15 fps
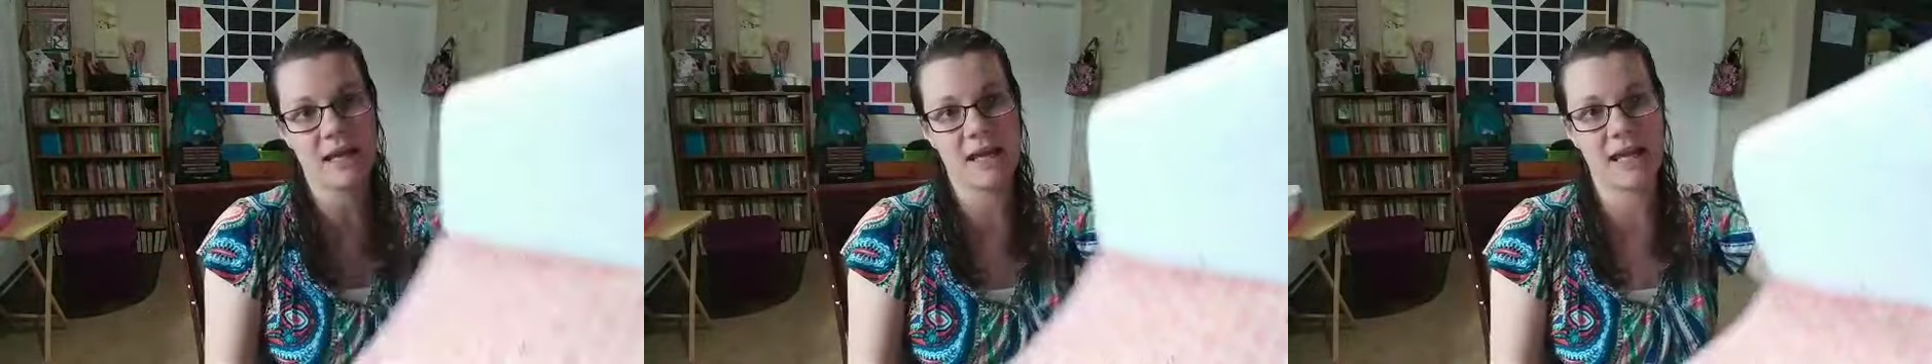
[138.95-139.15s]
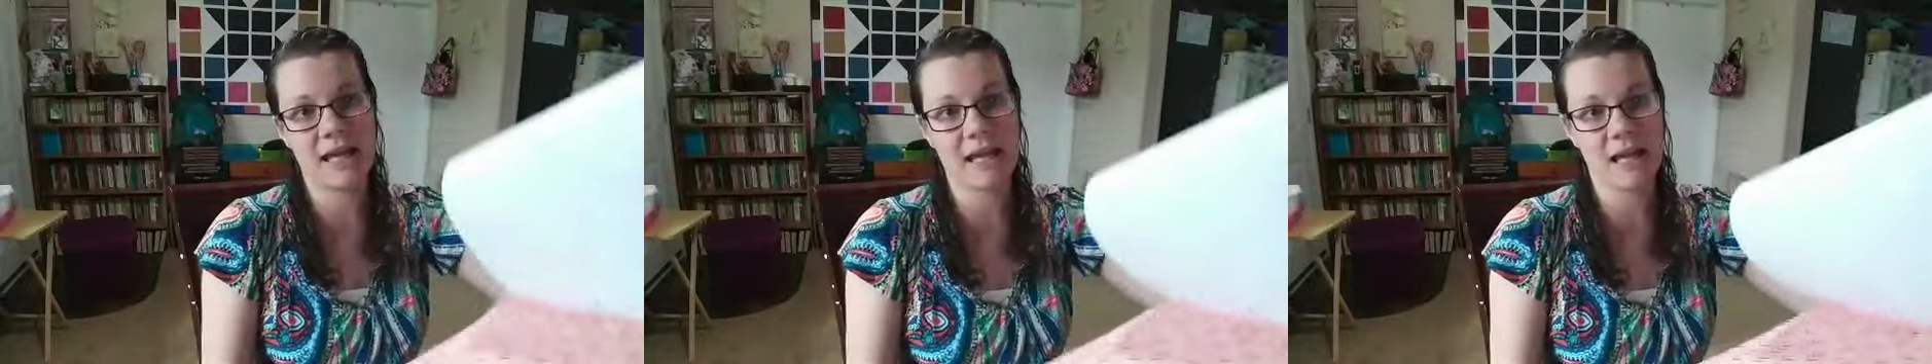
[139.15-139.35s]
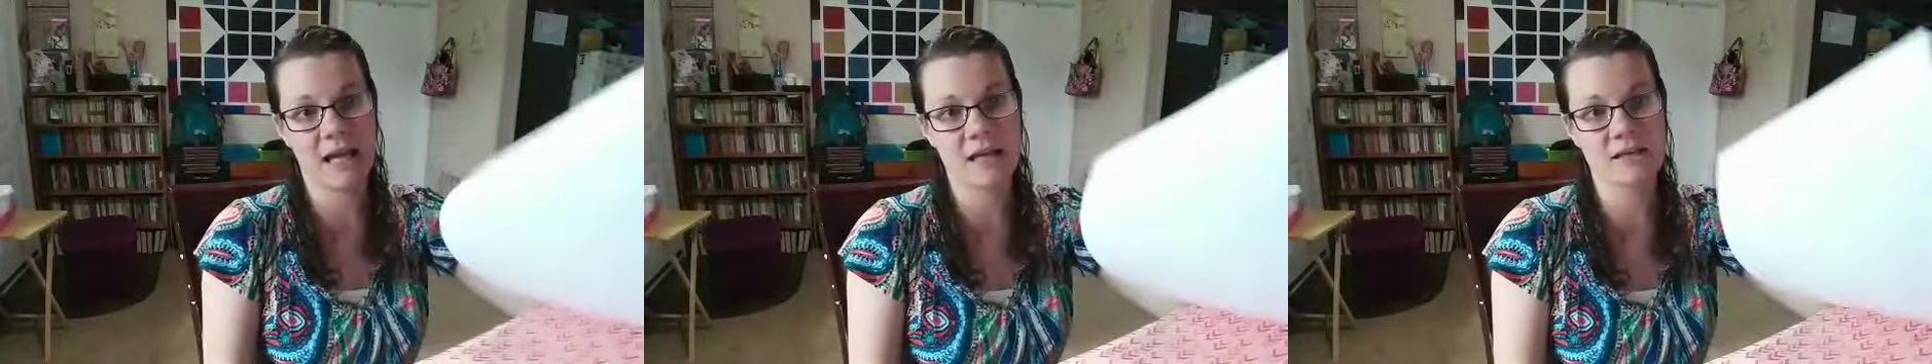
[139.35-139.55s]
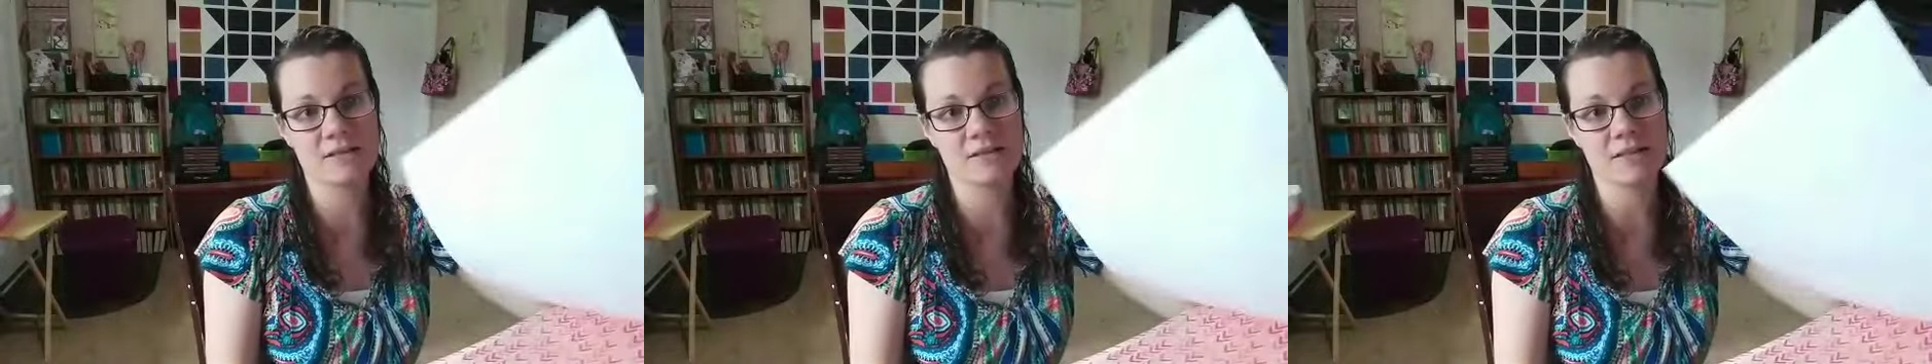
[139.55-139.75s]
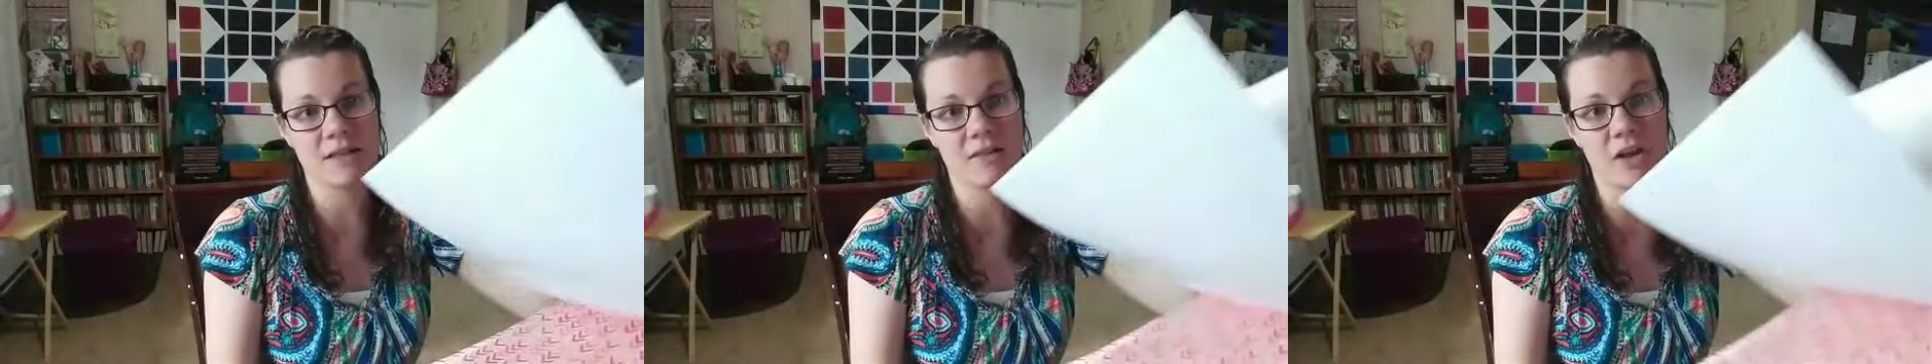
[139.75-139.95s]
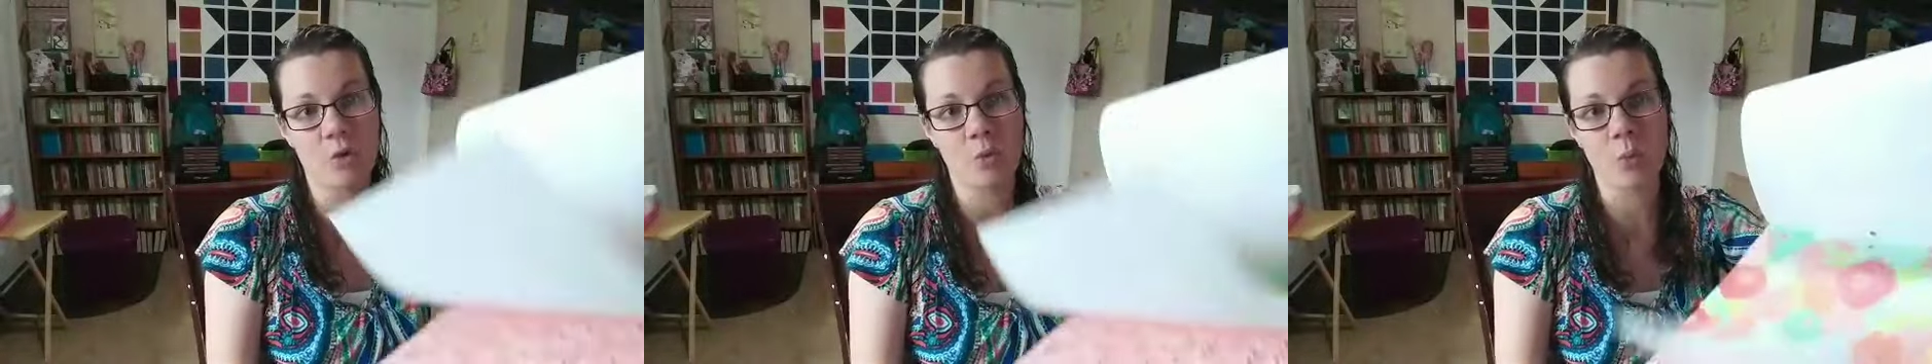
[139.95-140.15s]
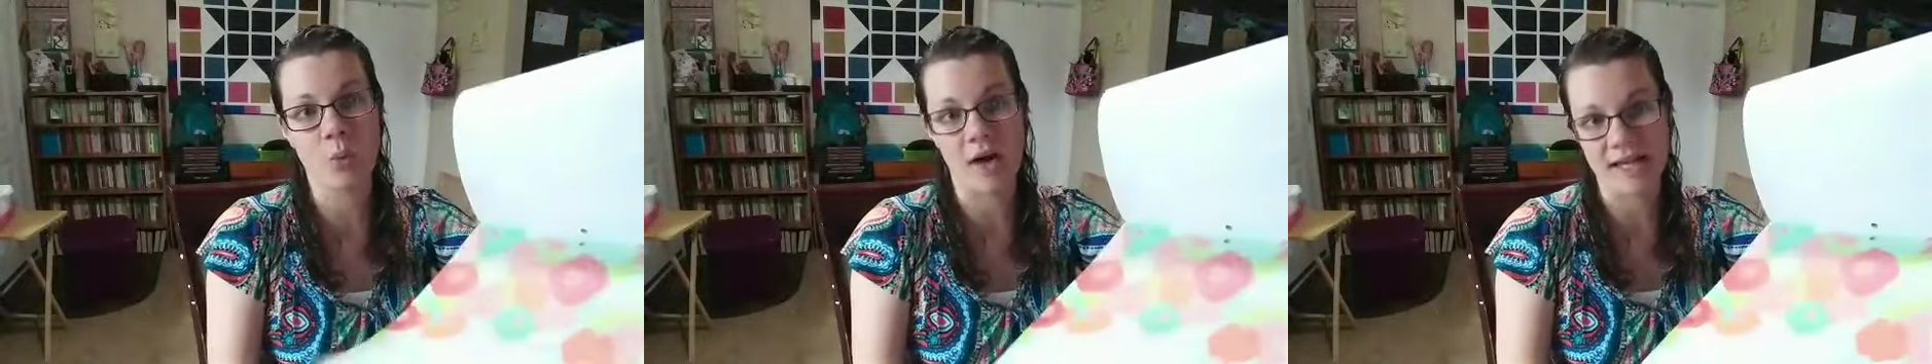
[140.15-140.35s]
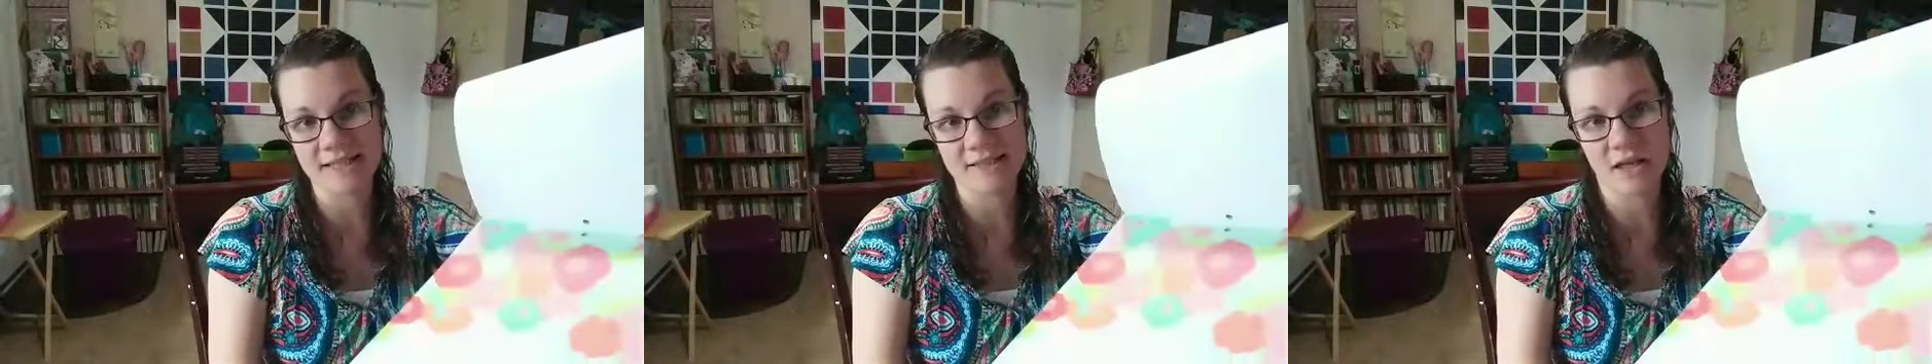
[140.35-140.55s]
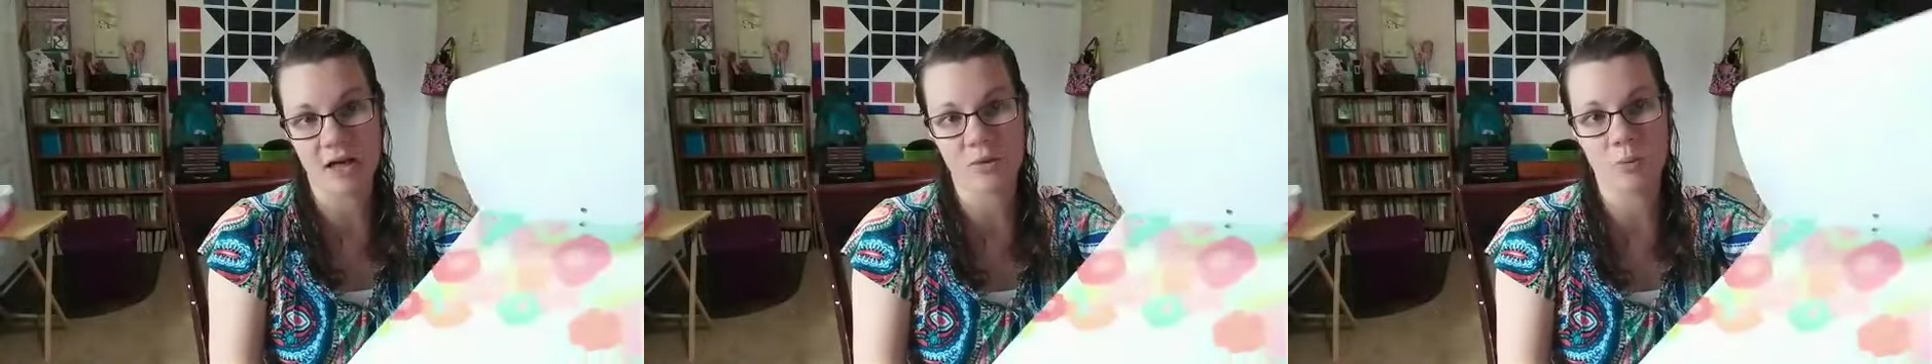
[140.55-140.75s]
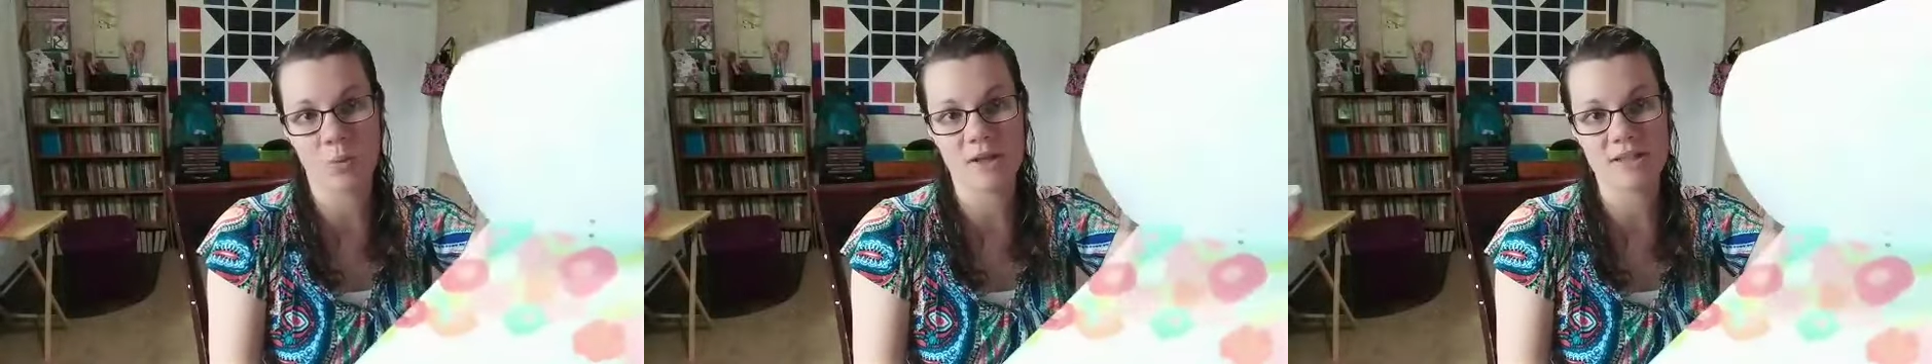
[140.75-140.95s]
And they're white
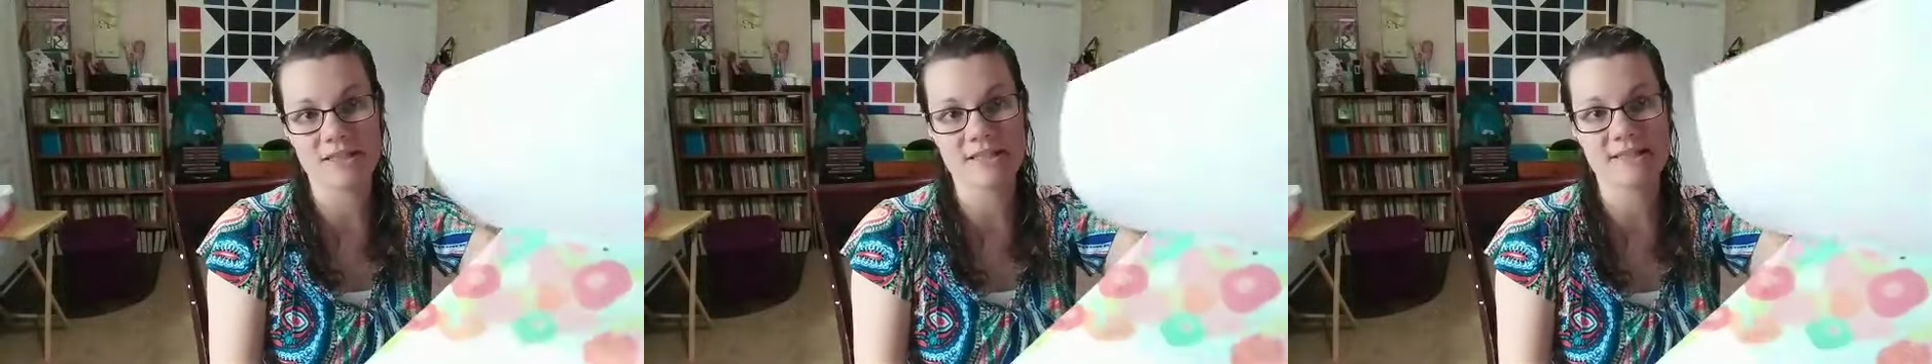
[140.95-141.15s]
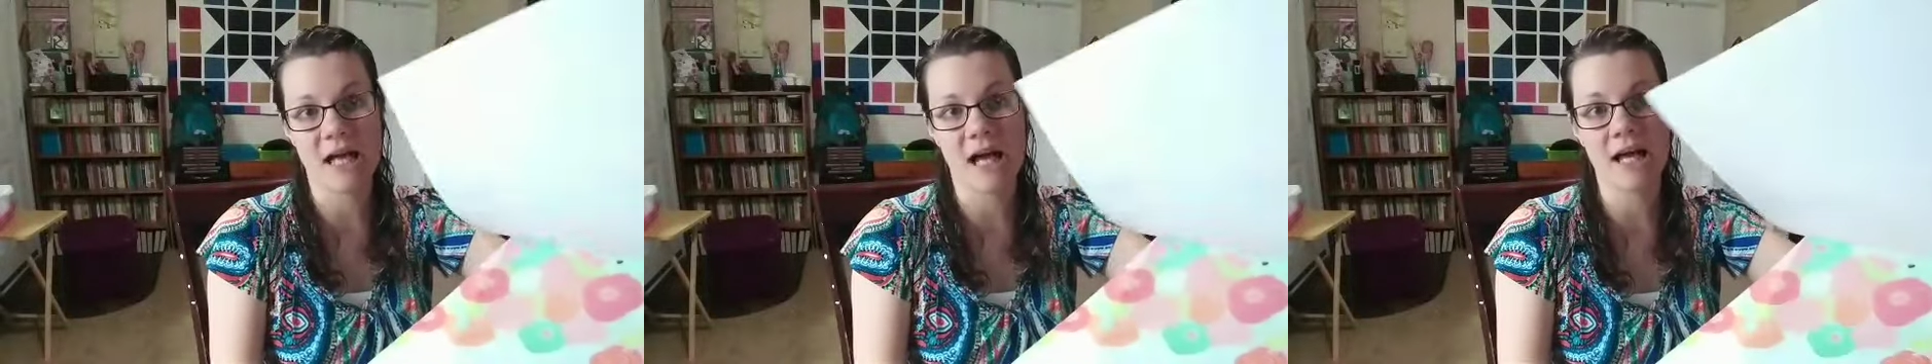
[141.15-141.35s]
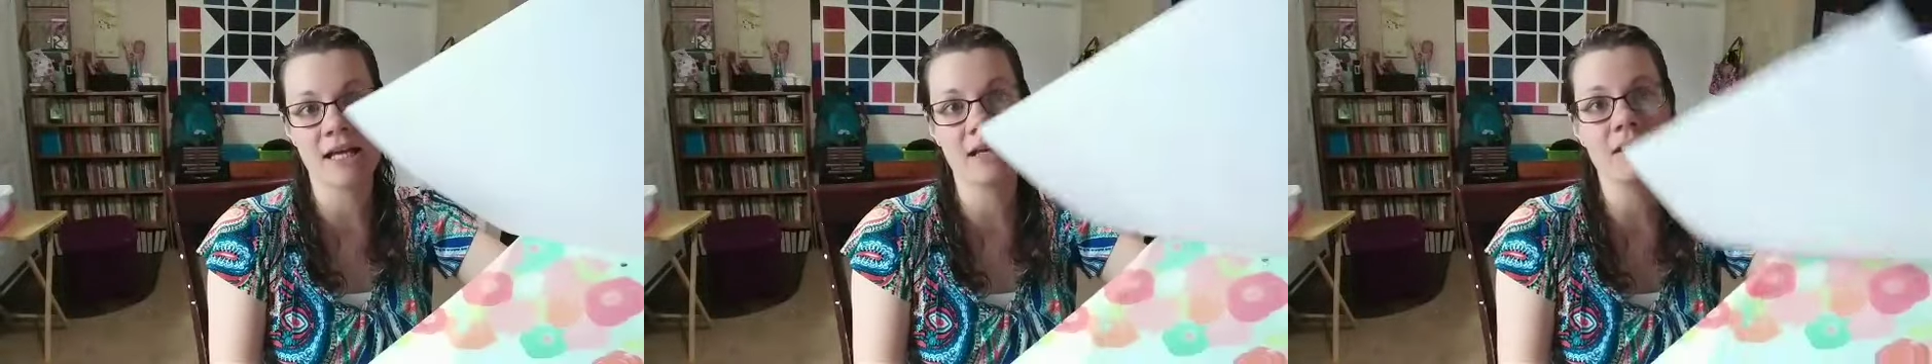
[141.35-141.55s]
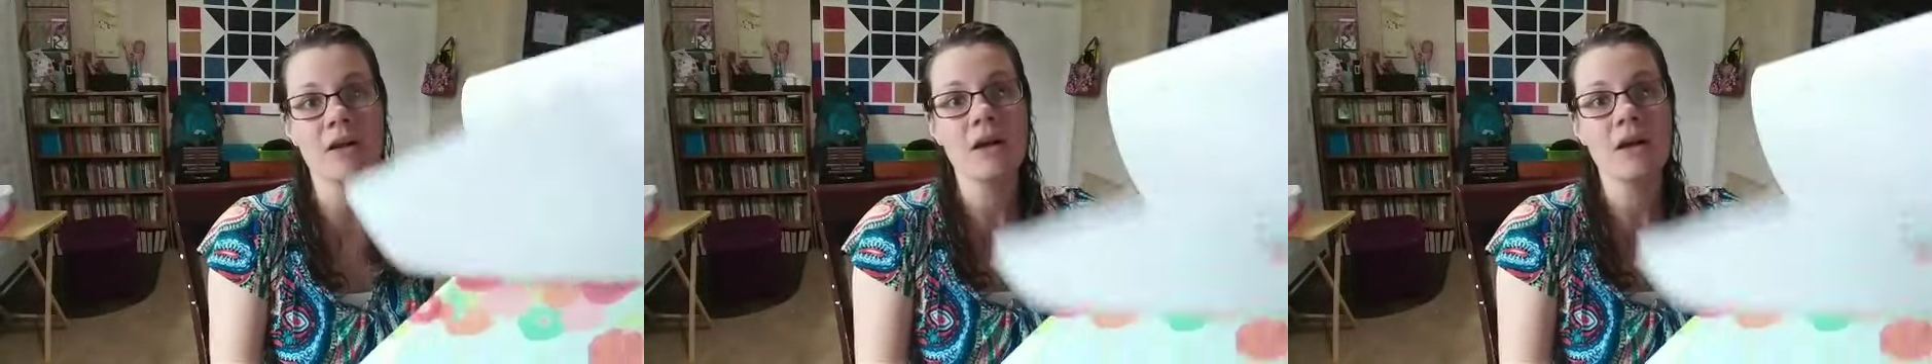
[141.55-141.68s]
on one side.